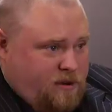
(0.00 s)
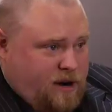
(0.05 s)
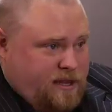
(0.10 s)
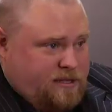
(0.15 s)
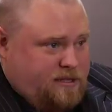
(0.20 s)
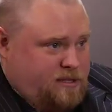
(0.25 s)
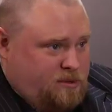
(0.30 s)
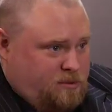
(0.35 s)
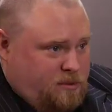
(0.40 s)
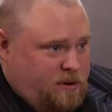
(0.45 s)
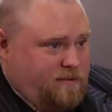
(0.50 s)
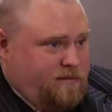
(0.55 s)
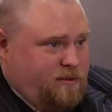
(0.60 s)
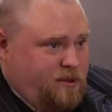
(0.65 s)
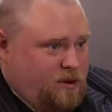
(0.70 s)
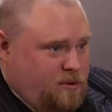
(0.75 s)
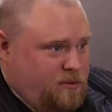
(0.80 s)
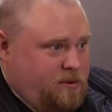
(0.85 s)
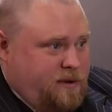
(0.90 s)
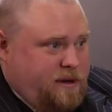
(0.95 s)
process
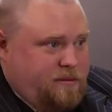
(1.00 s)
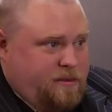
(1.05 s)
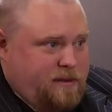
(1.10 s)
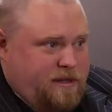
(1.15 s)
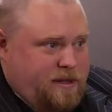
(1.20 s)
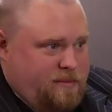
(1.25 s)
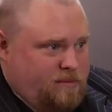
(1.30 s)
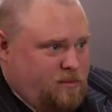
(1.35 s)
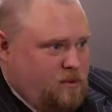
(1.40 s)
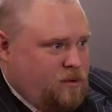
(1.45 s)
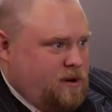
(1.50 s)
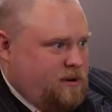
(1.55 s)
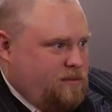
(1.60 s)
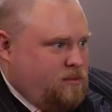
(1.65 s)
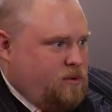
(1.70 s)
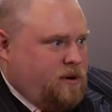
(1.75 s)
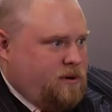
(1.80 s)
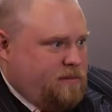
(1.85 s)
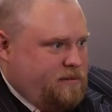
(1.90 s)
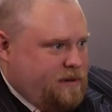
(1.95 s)
workflow within more and
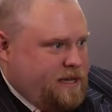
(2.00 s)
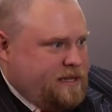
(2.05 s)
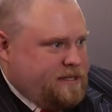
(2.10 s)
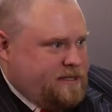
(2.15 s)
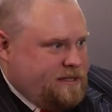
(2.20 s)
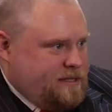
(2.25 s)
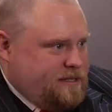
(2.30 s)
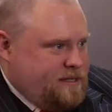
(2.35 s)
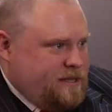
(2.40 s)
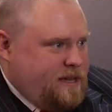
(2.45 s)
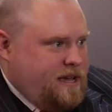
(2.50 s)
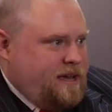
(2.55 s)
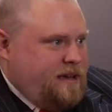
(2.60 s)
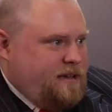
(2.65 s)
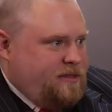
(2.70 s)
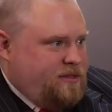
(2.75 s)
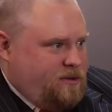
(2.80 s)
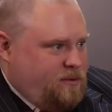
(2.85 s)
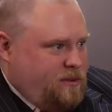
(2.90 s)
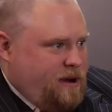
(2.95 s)
more places
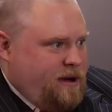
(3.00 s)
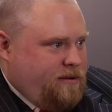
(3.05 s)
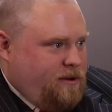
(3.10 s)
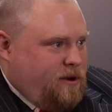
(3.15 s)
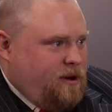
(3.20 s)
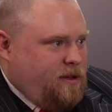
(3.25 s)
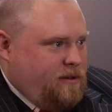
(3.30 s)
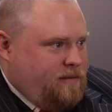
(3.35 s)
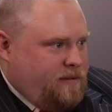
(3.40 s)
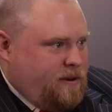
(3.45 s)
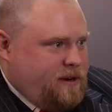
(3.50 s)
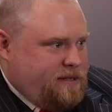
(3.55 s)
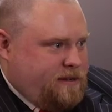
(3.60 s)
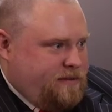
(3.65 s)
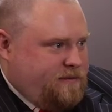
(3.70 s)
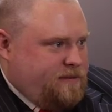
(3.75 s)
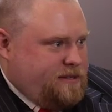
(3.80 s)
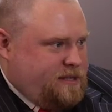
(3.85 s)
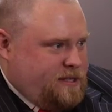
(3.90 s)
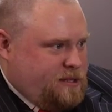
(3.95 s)
throughout all of our
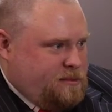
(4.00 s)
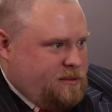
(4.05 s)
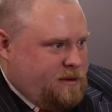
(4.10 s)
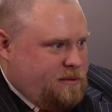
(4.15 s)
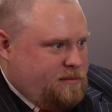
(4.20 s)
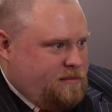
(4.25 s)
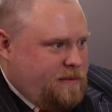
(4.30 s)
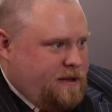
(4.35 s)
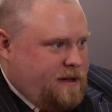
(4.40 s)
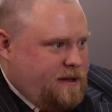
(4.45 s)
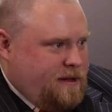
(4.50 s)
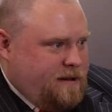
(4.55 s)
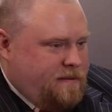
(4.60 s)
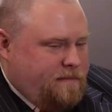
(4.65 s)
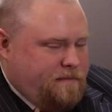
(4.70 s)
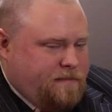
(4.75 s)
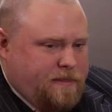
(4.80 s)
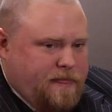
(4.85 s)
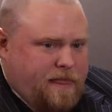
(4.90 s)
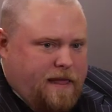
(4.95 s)
different disparate
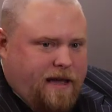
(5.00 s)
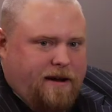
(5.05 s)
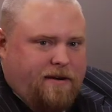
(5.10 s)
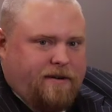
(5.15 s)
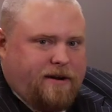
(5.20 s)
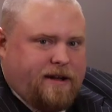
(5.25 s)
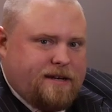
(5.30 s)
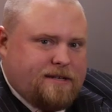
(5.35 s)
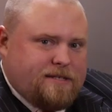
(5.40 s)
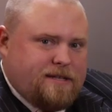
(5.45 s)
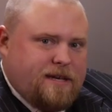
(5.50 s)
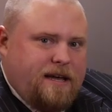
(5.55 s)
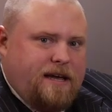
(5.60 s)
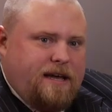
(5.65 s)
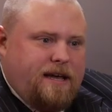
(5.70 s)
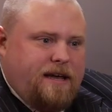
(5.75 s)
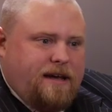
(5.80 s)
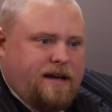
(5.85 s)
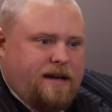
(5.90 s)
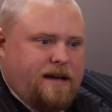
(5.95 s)
areas.
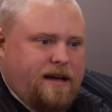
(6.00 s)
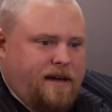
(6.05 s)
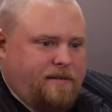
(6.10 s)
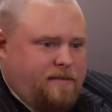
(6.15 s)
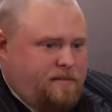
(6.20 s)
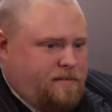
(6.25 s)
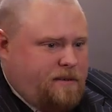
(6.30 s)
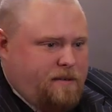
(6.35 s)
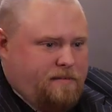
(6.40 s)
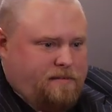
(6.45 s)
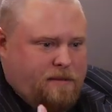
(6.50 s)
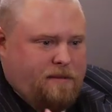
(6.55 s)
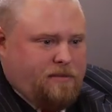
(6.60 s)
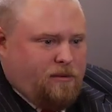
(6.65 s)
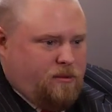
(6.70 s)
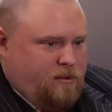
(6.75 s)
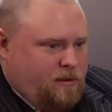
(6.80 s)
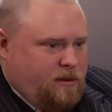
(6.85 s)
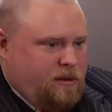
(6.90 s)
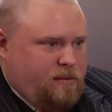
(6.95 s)
And
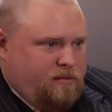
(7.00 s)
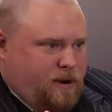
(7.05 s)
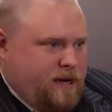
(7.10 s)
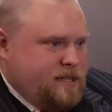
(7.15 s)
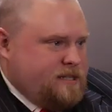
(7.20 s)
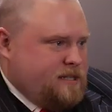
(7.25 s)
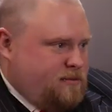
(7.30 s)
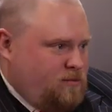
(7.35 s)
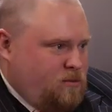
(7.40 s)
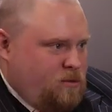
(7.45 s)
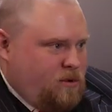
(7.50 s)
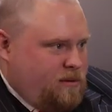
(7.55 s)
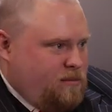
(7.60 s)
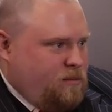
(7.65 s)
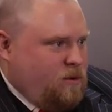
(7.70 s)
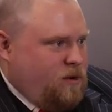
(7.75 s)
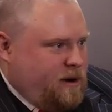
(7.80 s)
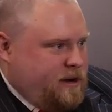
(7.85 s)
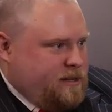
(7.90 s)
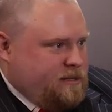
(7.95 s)
people will embrace it more and
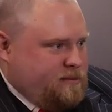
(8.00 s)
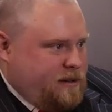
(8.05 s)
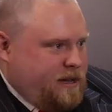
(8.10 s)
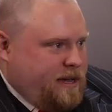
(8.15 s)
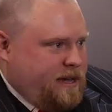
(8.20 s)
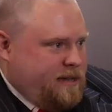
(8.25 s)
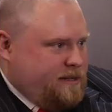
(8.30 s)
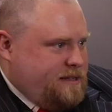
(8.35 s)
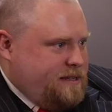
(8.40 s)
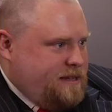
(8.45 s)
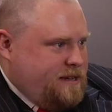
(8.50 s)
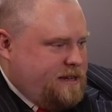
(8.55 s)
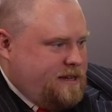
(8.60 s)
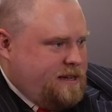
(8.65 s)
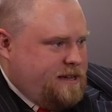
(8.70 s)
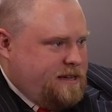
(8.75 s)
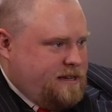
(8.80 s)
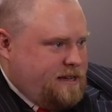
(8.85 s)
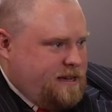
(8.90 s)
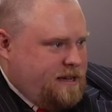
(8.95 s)
more as we get
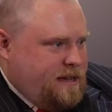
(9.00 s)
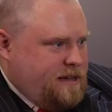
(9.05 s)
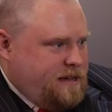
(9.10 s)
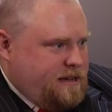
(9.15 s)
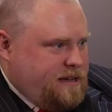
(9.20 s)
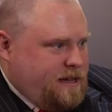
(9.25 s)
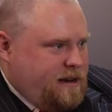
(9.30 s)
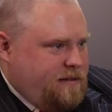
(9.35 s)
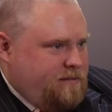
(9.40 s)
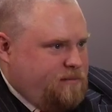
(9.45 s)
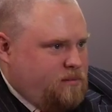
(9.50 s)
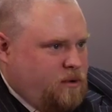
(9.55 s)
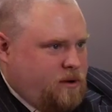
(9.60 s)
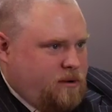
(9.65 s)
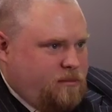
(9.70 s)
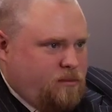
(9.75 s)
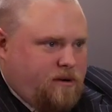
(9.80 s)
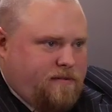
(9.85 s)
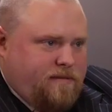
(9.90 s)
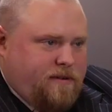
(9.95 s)
kind of more
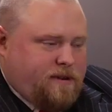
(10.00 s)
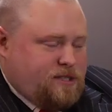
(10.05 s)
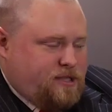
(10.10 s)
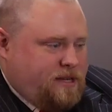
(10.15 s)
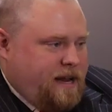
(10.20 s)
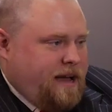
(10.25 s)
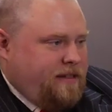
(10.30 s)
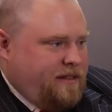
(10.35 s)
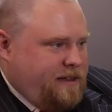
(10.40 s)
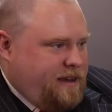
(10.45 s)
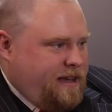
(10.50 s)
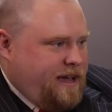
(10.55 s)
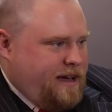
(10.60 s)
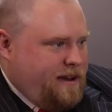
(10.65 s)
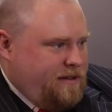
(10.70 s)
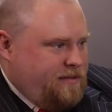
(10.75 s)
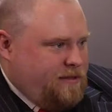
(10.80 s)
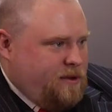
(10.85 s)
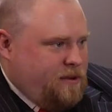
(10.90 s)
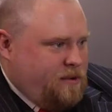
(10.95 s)
and more functionality.
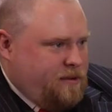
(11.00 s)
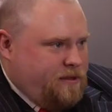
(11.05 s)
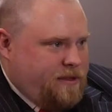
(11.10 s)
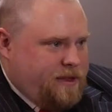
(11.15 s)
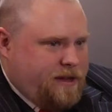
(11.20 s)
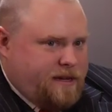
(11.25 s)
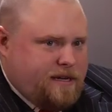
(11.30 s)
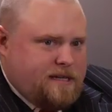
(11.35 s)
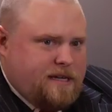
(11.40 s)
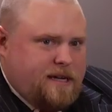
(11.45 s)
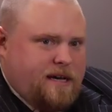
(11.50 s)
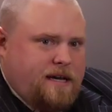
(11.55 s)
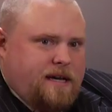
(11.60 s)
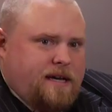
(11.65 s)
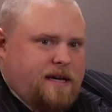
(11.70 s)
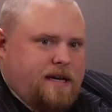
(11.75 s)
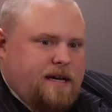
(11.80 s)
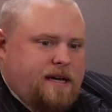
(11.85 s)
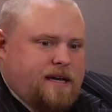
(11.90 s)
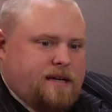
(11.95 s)

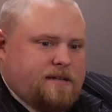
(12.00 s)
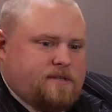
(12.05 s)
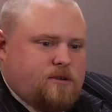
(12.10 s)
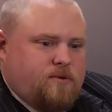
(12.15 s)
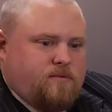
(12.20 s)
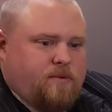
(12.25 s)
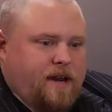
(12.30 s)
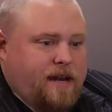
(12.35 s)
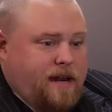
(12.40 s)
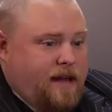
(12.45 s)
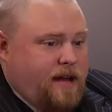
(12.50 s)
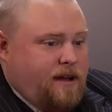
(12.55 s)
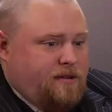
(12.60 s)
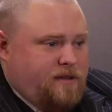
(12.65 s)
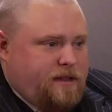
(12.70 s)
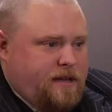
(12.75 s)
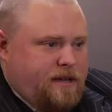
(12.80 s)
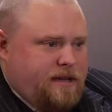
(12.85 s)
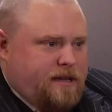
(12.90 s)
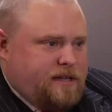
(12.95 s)
So right now,
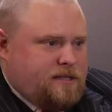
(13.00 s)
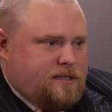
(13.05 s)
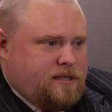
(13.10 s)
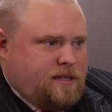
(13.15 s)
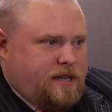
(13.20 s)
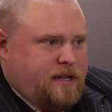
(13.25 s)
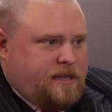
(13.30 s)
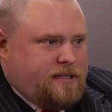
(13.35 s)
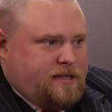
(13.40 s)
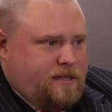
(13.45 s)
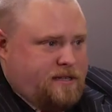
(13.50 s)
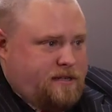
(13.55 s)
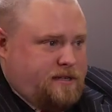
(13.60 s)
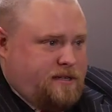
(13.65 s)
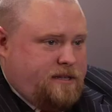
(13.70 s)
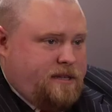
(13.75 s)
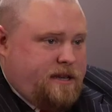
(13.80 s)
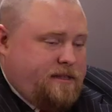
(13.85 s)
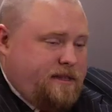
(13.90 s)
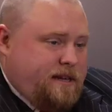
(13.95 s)
I
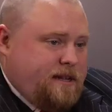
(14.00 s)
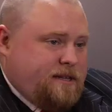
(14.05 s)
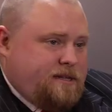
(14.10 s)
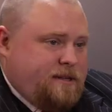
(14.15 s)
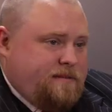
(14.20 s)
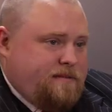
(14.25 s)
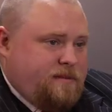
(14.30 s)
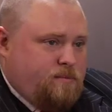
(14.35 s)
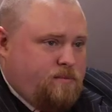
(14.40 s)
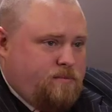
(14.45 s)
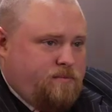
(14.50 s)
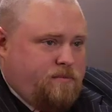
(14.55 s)
think it's even,